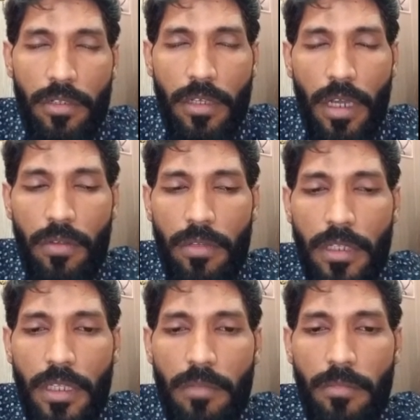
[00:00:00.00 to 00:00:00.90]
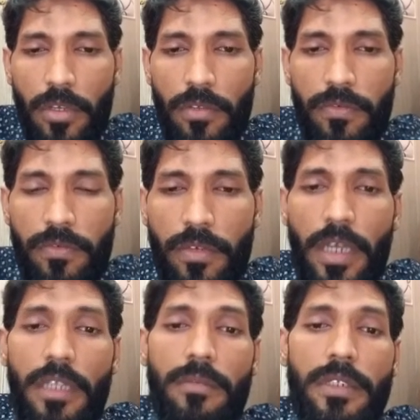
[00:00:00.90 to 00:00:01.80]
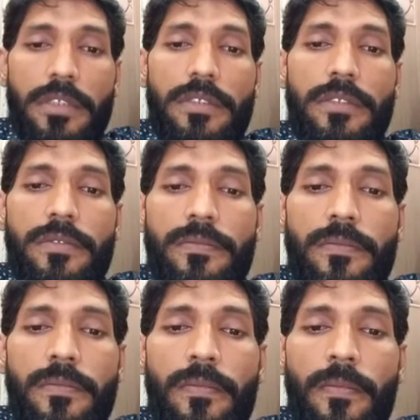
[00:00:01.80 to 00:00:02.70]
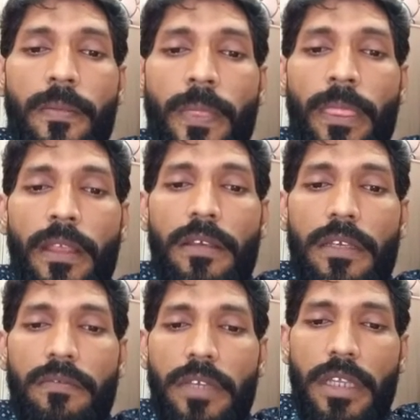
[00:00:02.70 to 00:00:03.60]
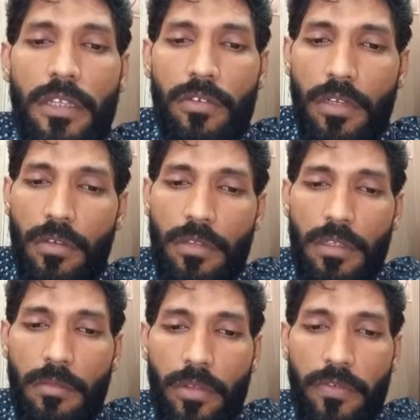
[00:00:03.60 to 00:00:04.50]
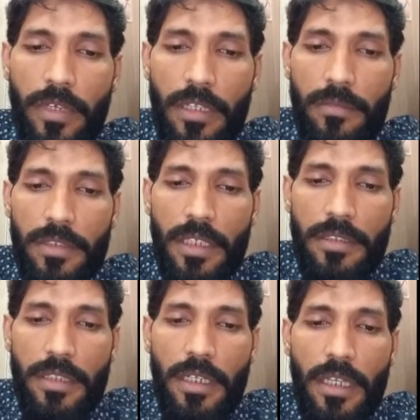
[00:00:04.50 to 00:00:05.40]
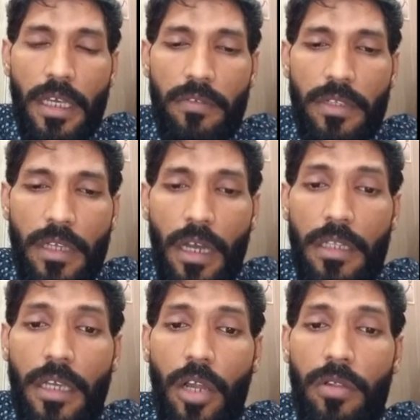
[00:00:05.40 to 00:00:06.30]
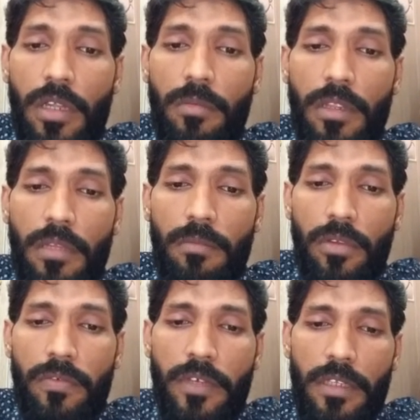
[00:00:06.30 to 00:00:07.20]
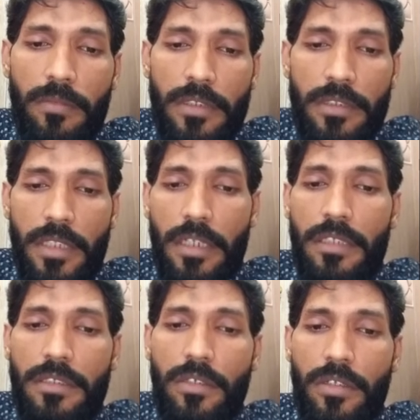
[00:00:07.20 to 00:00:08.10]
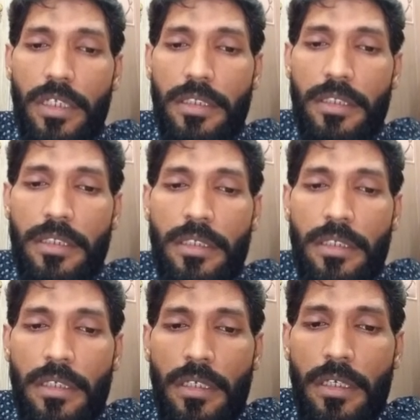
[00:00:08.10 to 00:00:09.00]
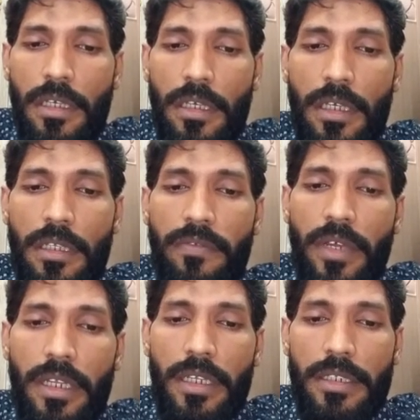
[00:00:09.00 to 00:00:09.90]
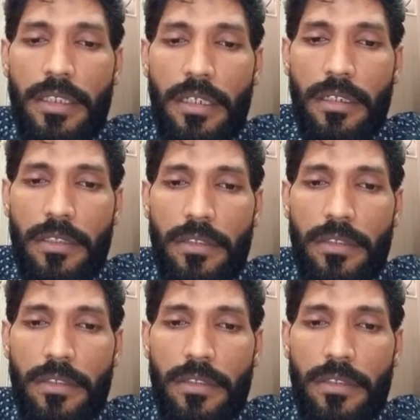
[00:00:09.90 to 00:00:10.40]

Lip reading: count the number of elements. We cannot count the number of elements. A set having uncountable number of elements, that is known as infinite set.